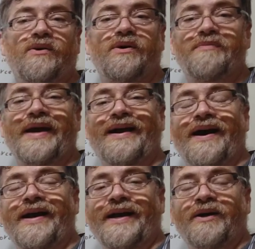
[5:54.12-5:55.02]
or may
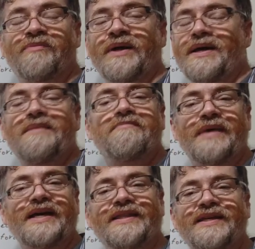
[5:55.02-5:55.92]
God help
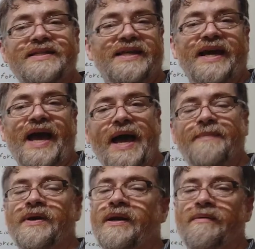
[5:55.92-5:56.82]
make this thing
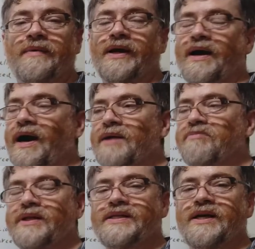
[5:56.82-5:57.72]
happen. Uh, God,
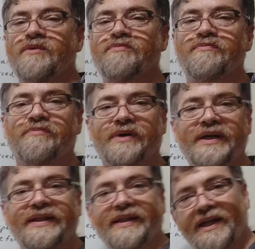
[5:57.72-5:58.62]
please help
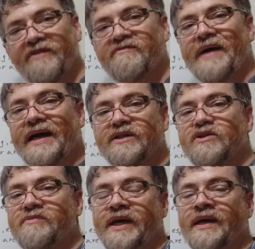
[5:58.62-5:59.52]
bring the love back
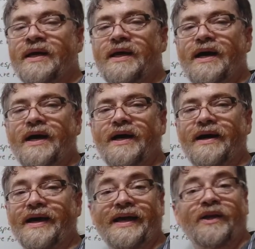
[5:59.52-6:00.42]
to me,
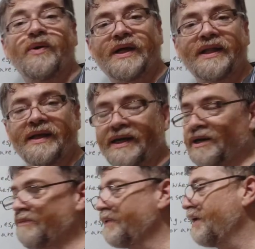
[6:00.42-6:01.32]
uh, and quickly, you
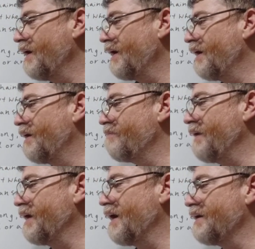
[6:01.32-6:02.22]
know. Uh,
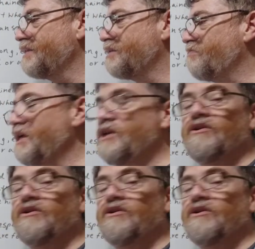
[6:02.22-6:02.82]
may God speed